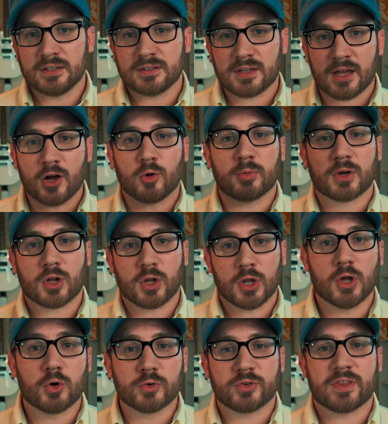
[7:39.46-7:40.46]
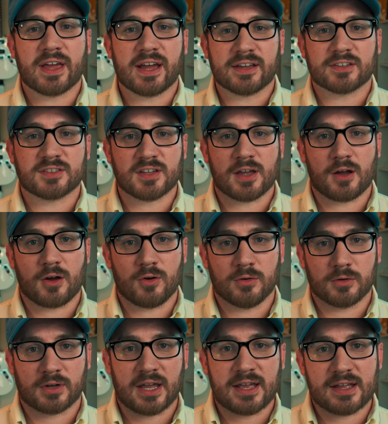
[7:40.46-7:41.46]
to help close that sale,
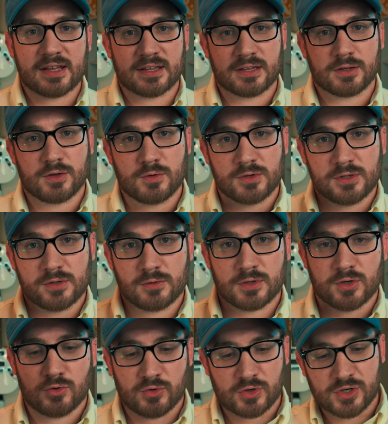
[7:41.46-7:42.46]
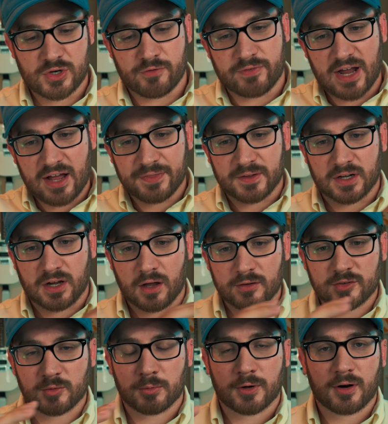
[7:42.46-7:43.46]
okay? You've got the
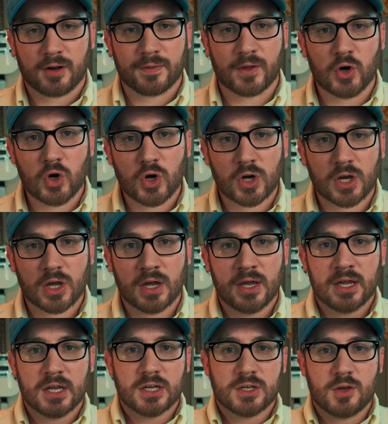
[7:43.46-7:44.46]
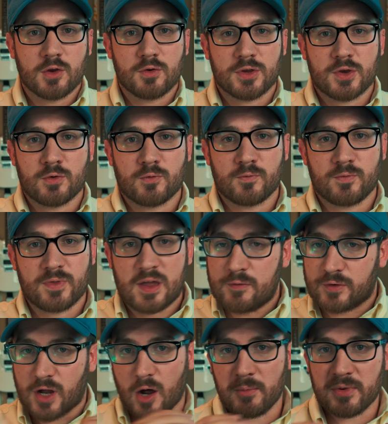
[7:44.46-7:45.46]
customer on the hook.
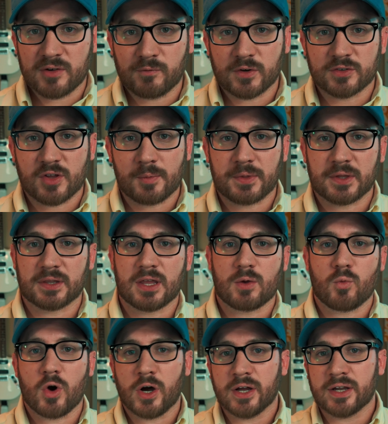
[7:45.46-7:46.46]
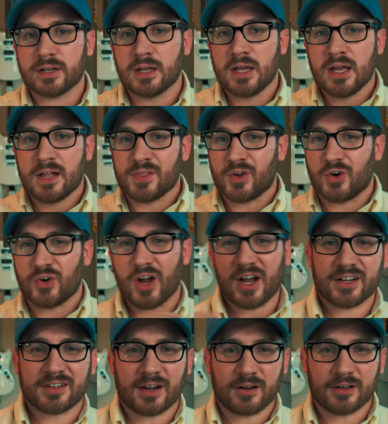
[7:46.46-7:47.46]
They've come in for something they want. They're
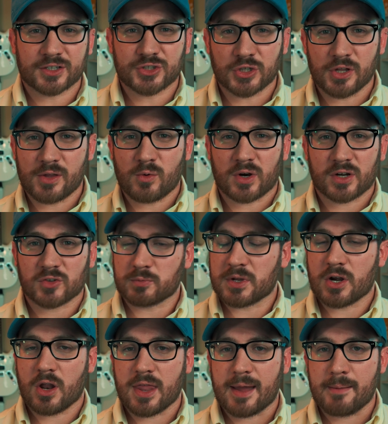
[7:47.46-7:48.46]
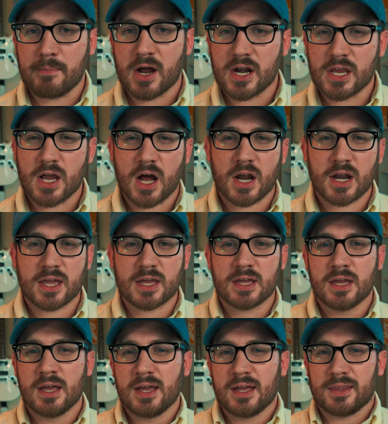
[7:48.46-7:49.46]
not entirely sure they want to spend all that money on
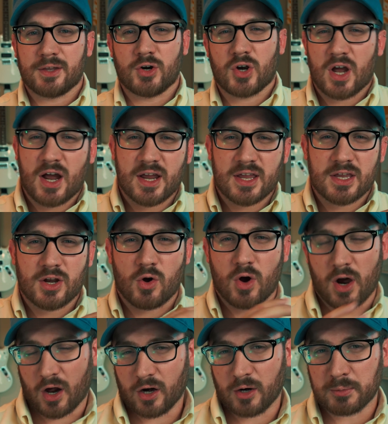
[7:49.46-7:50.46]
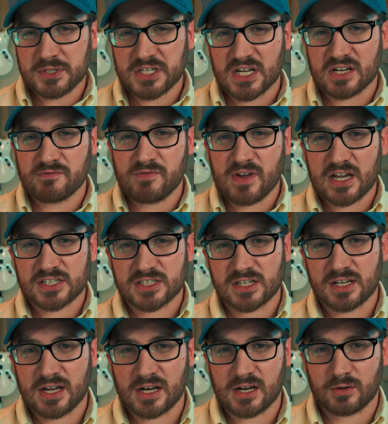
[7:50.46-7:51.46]
it. They're not, 100%
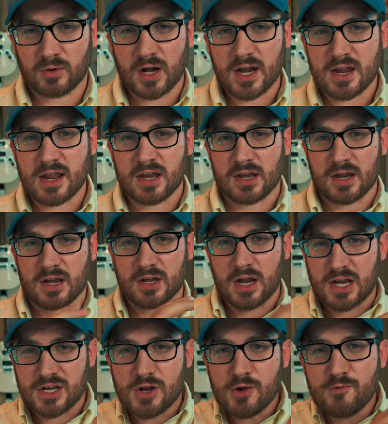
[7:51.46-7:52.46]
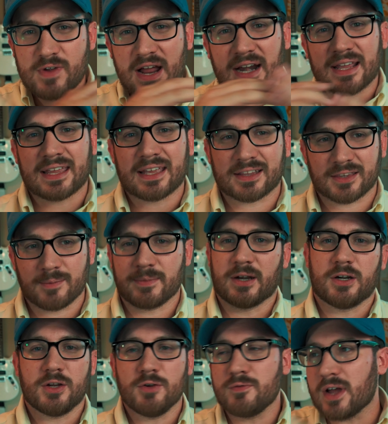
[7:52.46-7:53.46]
invested in it, right? And you've got to get them
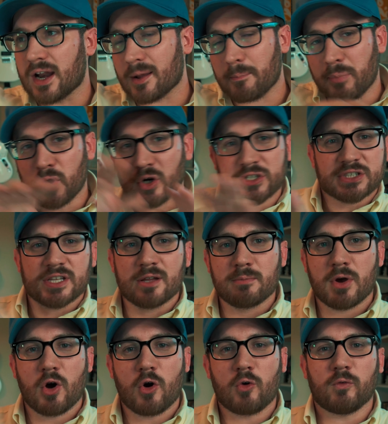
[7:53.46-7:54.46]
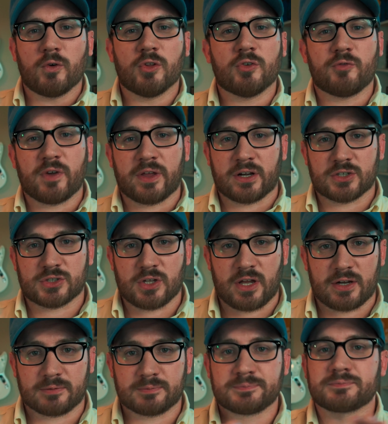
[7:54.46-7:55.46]
there. You've got to push them over the finish
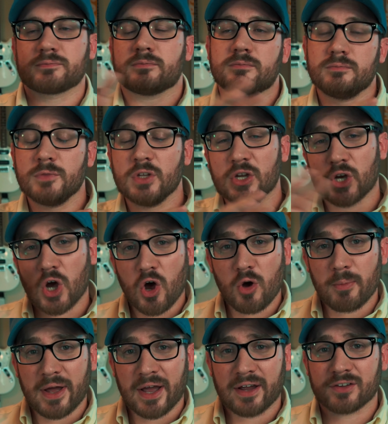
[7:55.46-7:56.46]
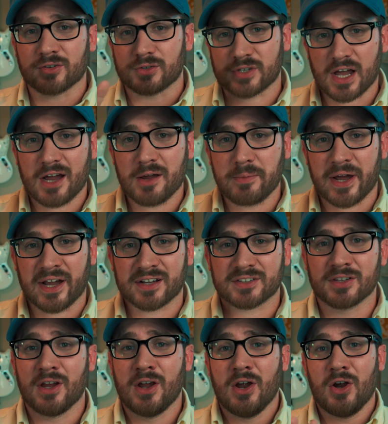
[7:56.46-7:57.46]
line. Callbacks or
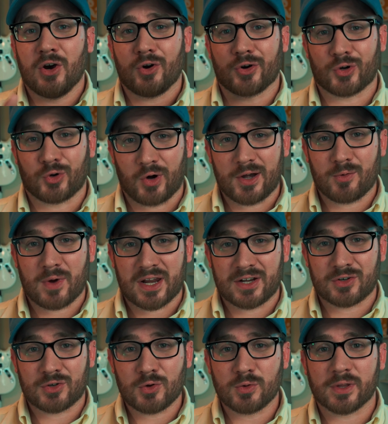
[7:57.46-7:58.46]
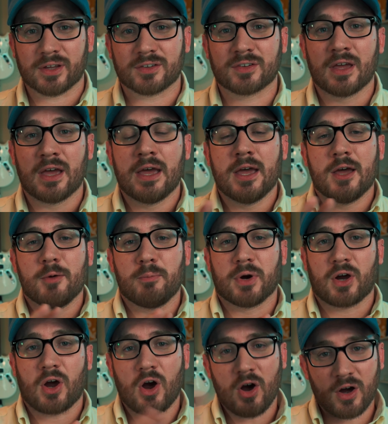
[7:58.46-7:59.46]
tiebacks are a great way to do this
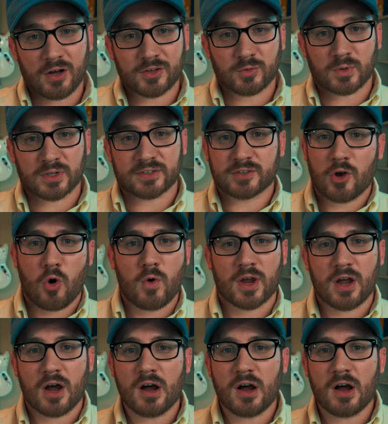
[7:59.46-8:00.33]
because what's going